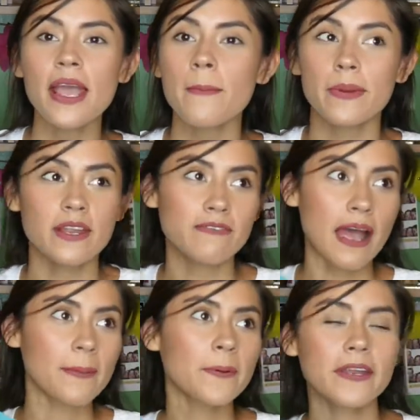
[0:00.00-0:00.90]
But if
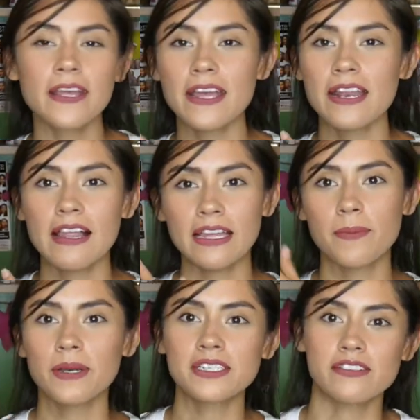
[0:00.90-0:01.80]
I put in like a
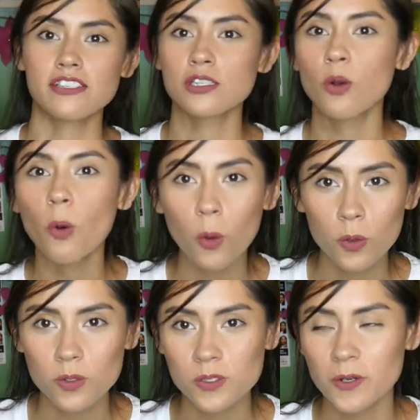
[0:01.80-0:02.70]
bunch of
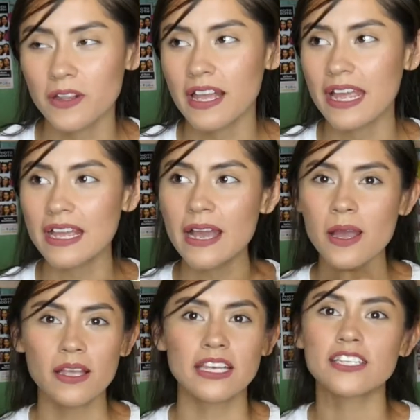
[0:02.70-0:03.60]
skulls or like
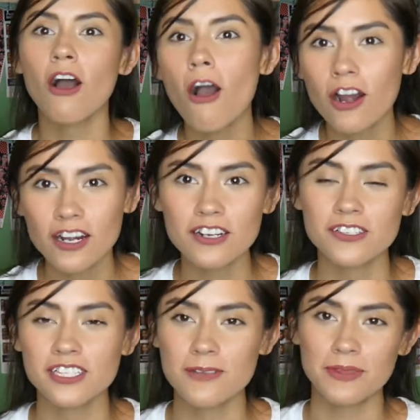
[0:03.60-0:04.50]
guitars
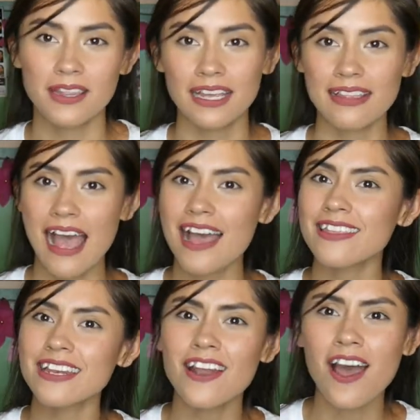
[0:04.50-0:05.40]
or something like that,
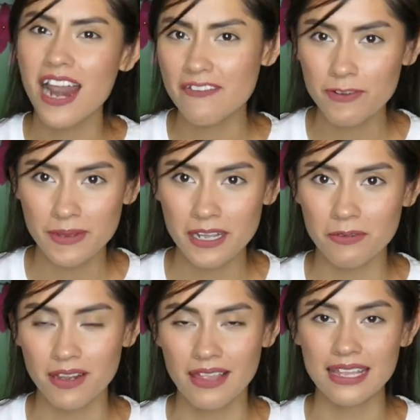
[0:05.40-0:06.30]
then not everybody
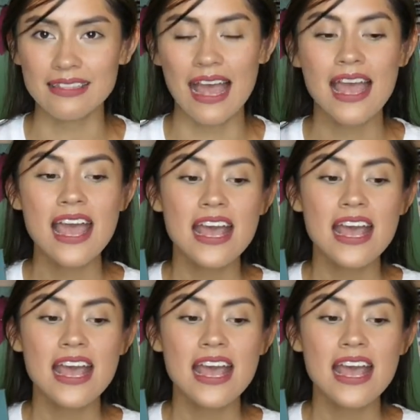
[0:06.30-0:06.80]
would like that.